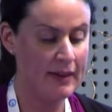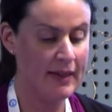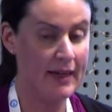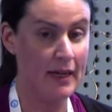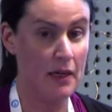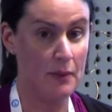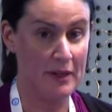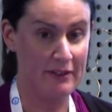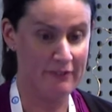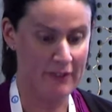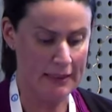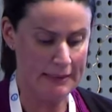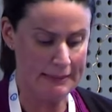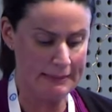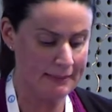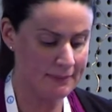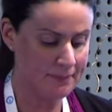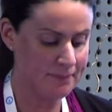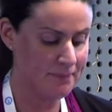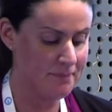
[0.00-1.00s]
However,
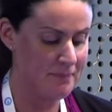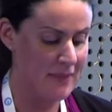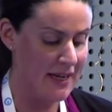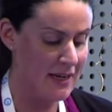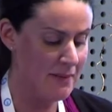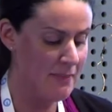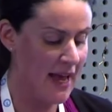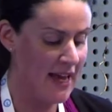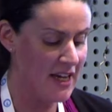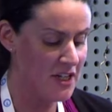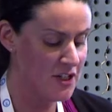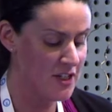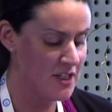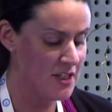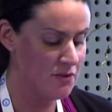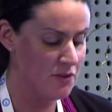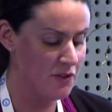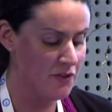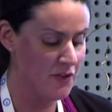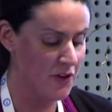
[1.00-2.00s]
many
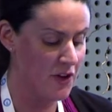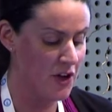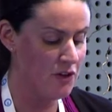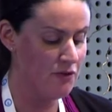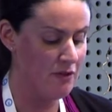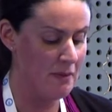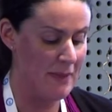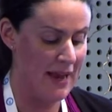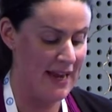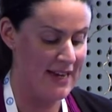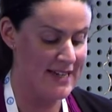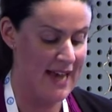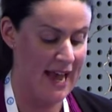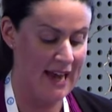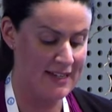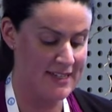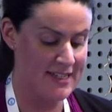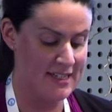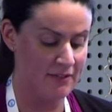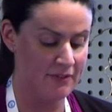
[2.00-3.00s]
patients referred remained
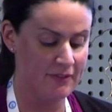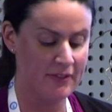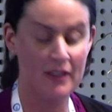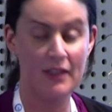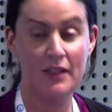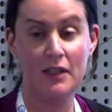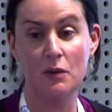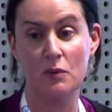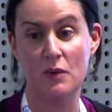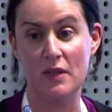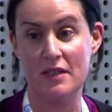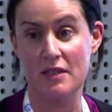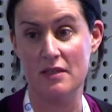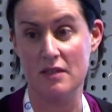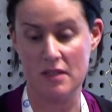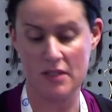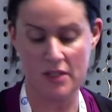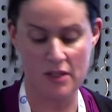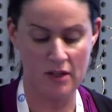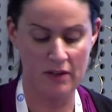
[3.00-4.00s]
active within
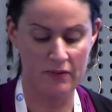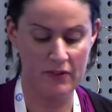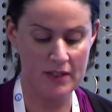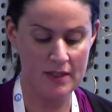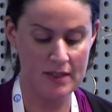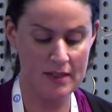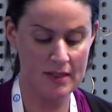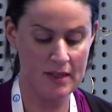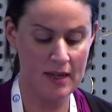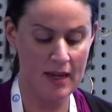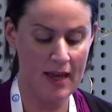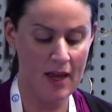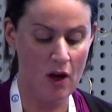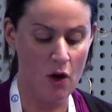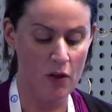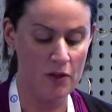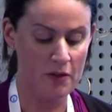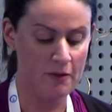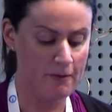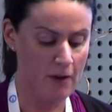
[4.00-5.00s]
the service
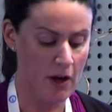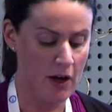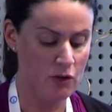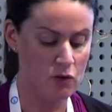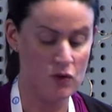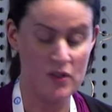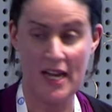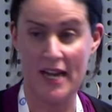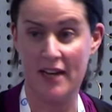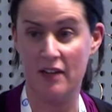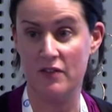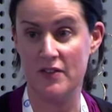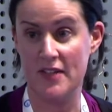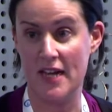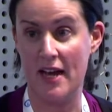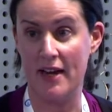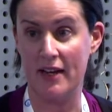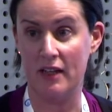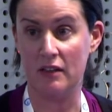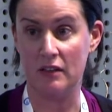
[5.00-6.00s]
on the final date of
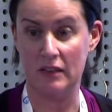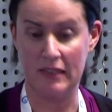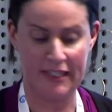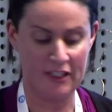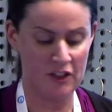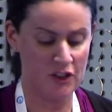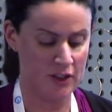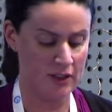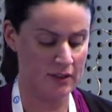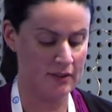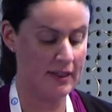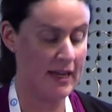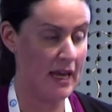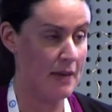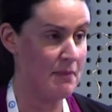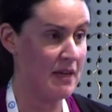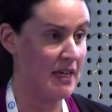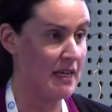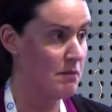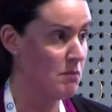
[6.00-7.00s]
data collection,
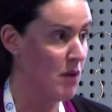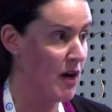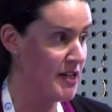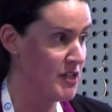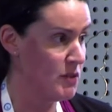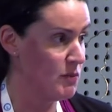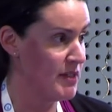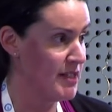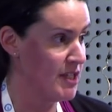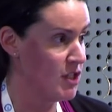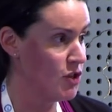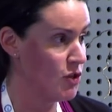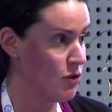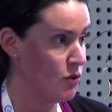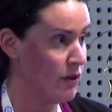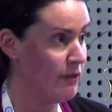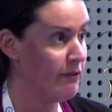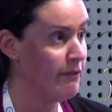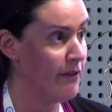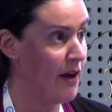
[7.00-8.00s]
keeping in mind it was a
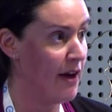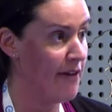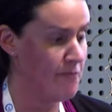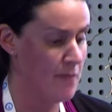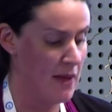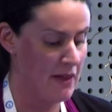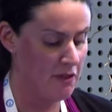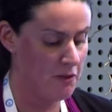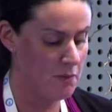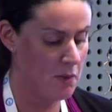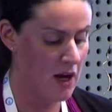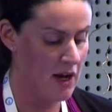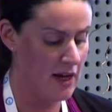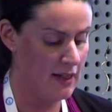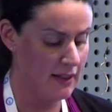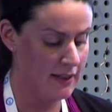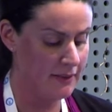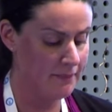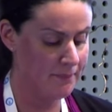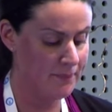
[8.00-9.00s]
short 5-month
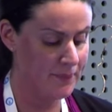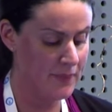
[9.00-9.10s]
pilot,